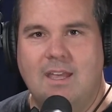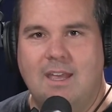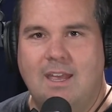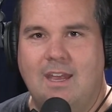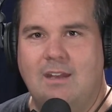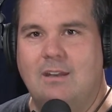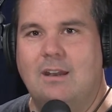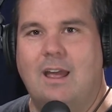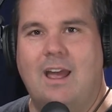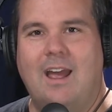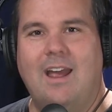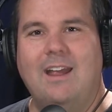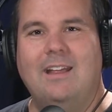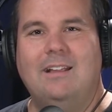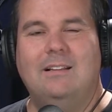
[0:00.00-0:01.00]
And
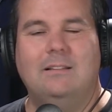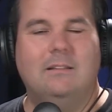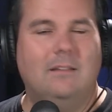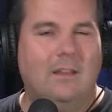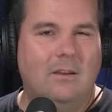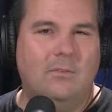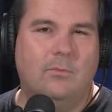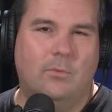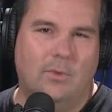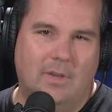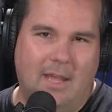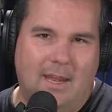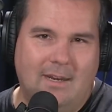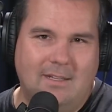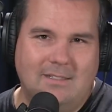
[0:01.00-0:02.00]
I love
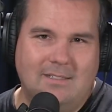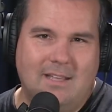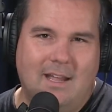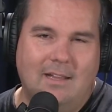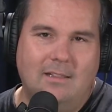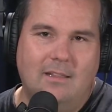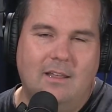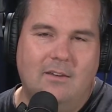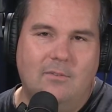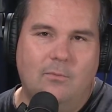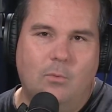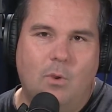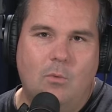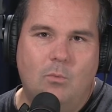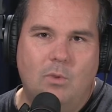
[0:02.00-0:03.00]
Renatus. I love
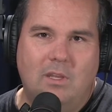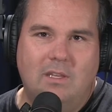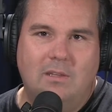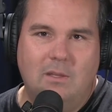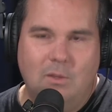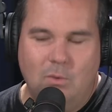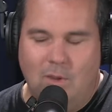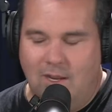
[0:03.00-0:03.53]
what we do.